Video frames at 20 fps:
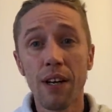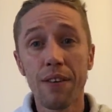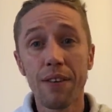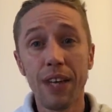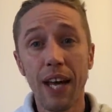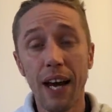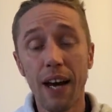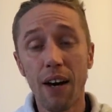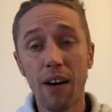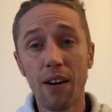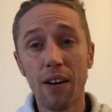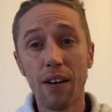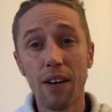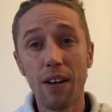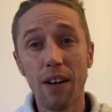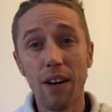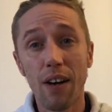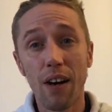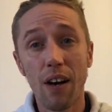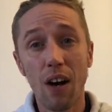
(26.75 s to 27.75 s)
Now,
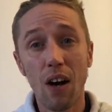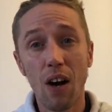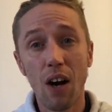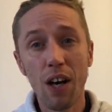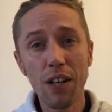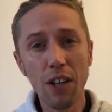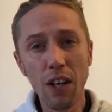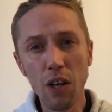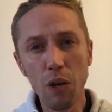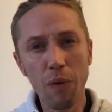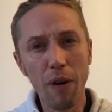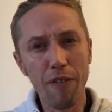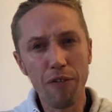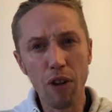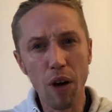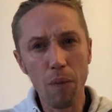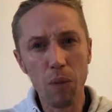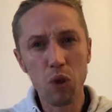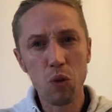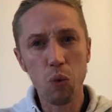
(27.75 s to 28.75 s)
I don't know whether
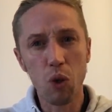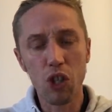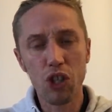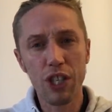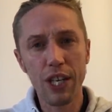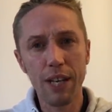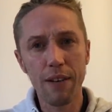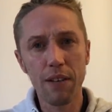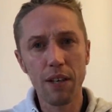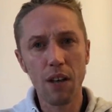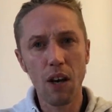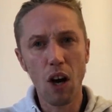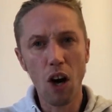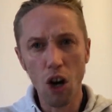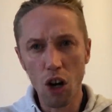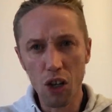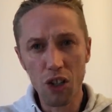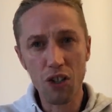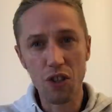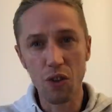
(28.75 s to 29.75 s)
I was watching
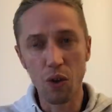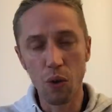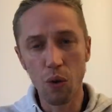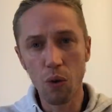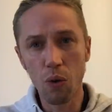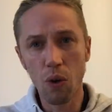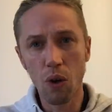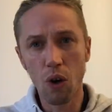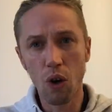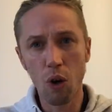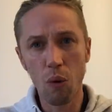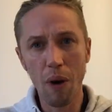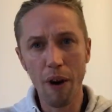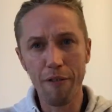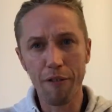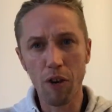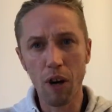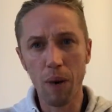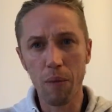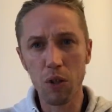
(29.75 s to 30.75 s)
Arsenal or
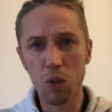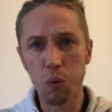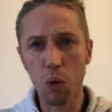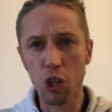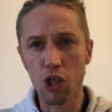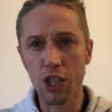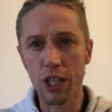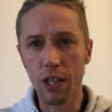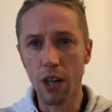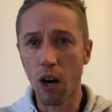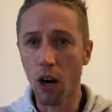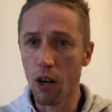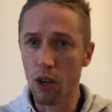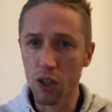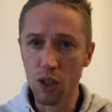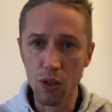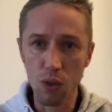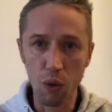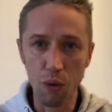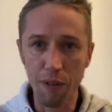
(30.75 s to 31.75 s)
whether I was watching
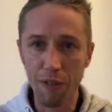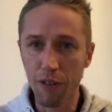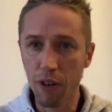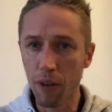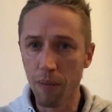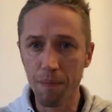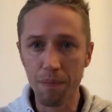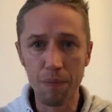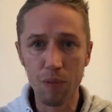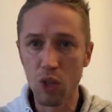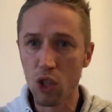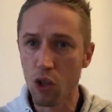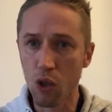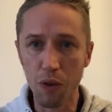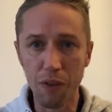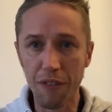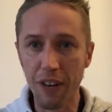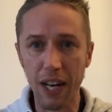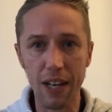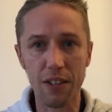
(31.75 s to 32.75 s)
Arsenal from
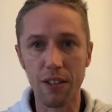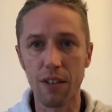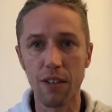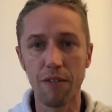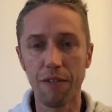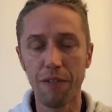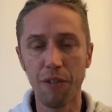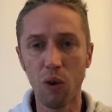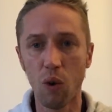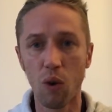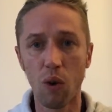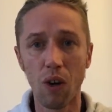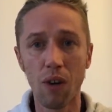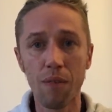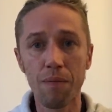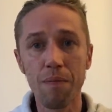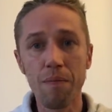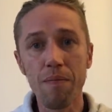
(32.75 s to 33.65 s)
2004.